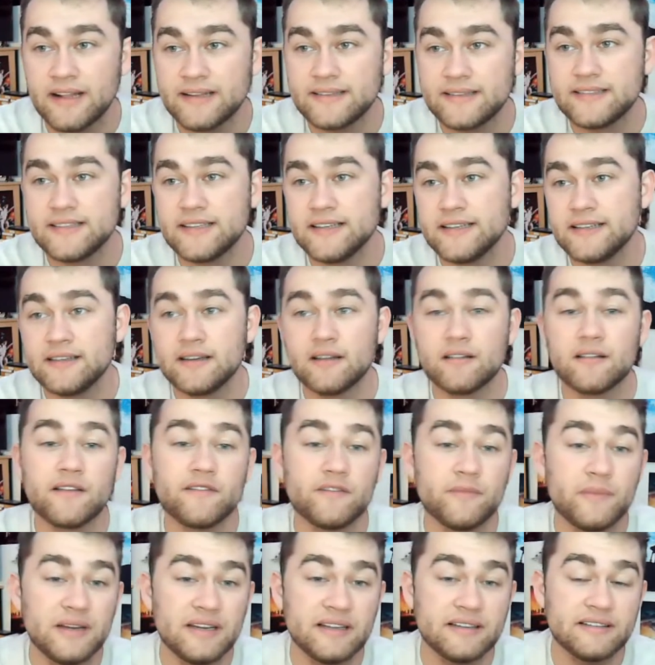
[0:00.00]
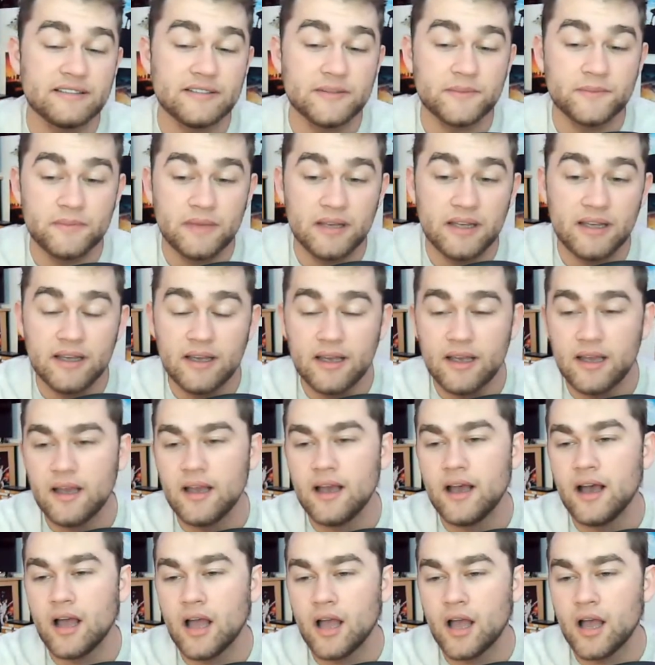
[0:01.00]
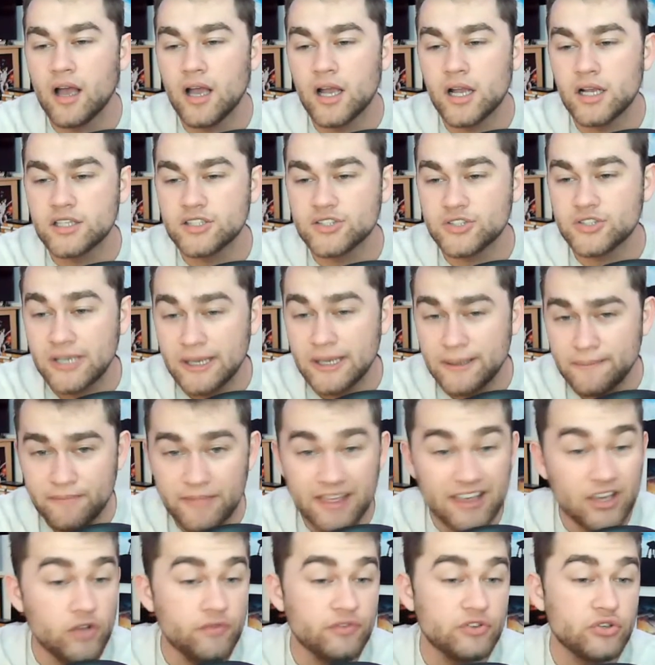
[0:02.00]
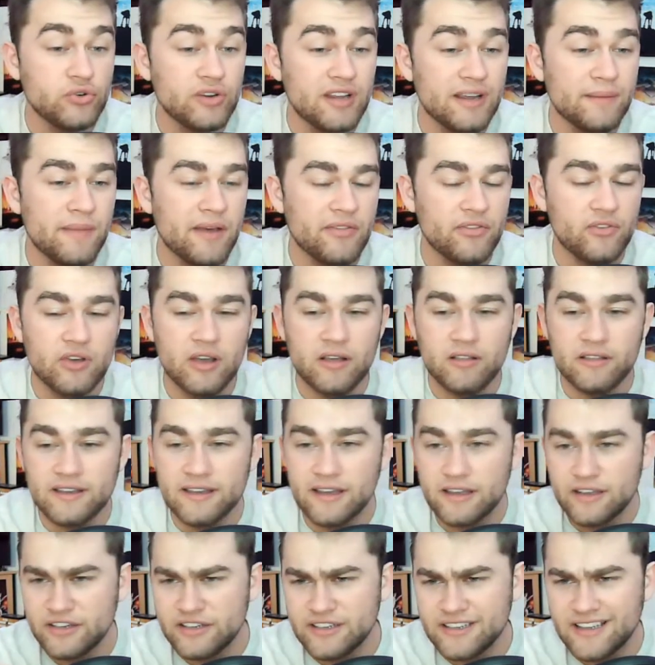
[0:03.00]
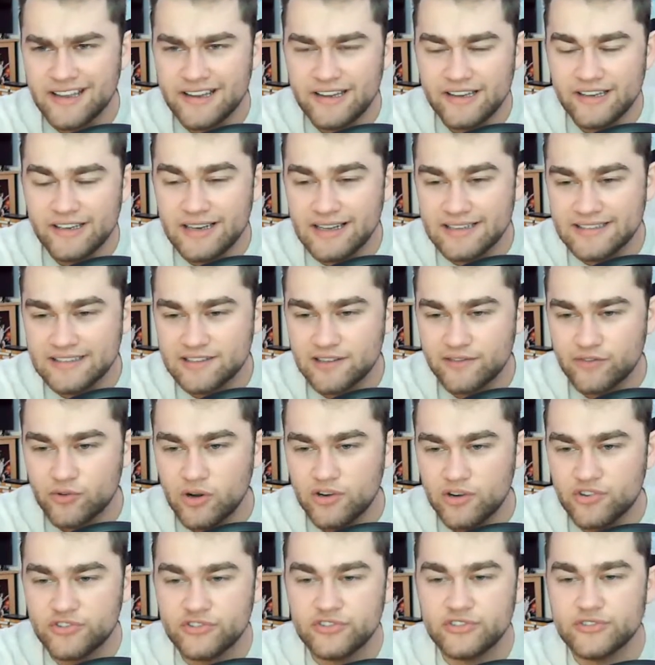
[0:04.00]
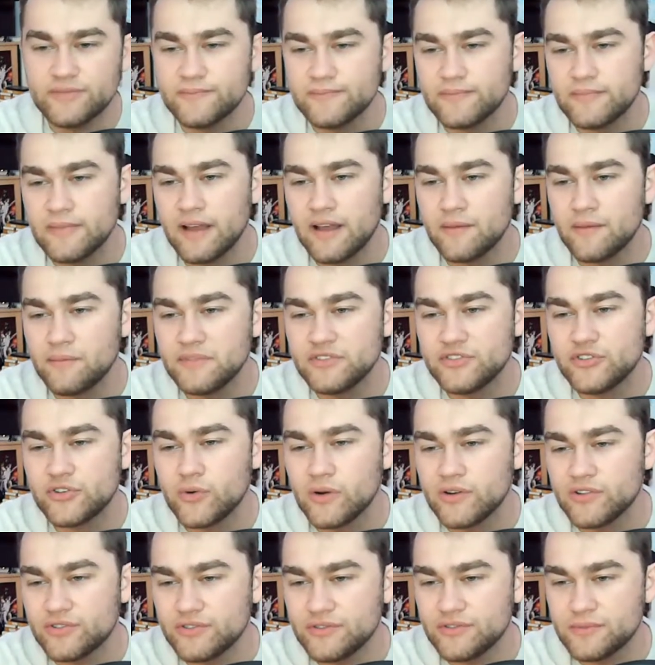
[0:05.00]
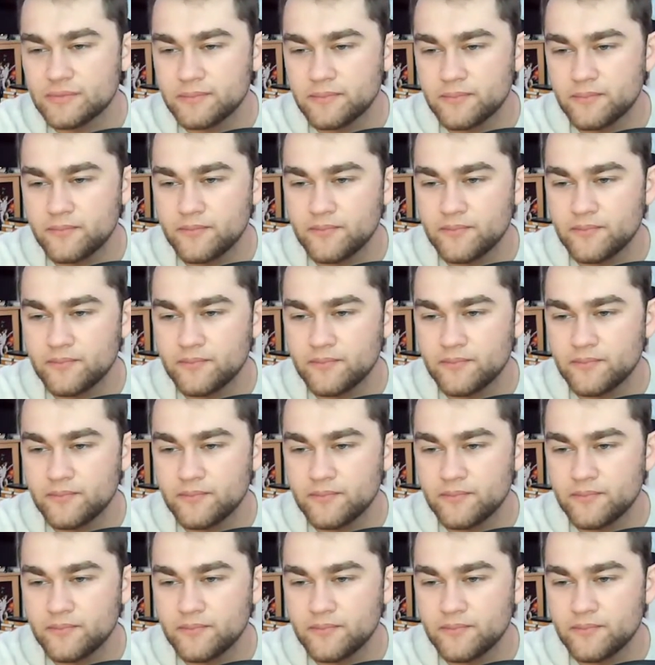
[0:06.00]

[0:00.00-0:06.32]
That's in 11 minutes. So yeah, thank you for tuning in, Matthew Kelly. You didn't ask enough questions. I missed your questions.